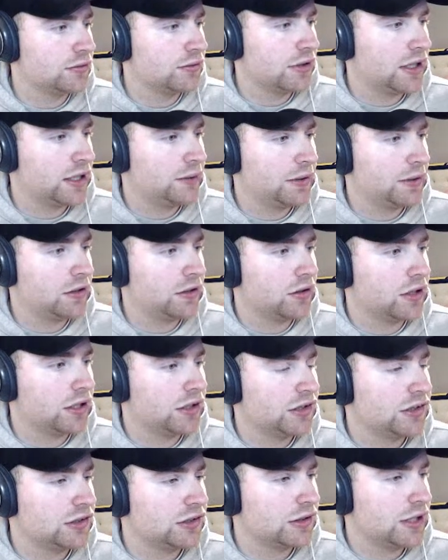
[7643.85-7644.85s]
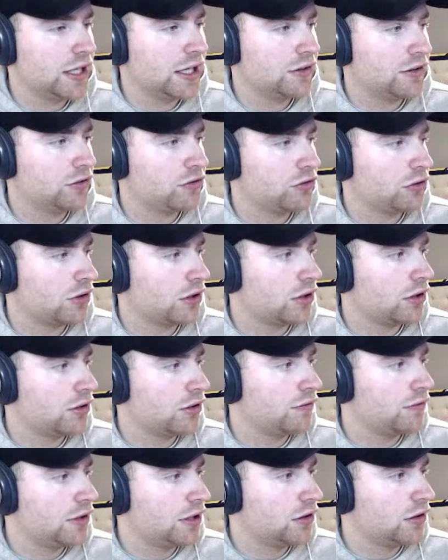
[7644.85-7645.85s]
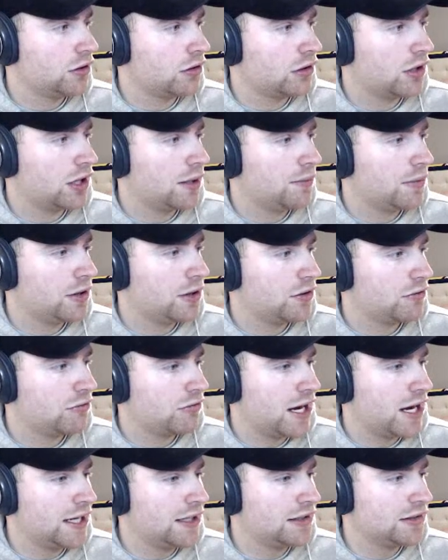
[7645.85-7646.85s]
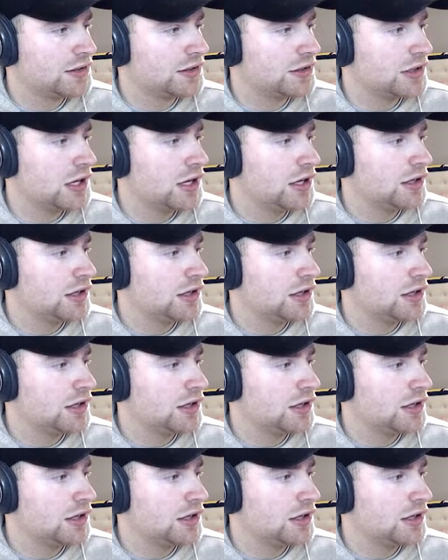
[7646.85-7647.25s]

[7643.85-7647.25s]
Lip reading: That'd be nice to try and hopefully climb the ranks.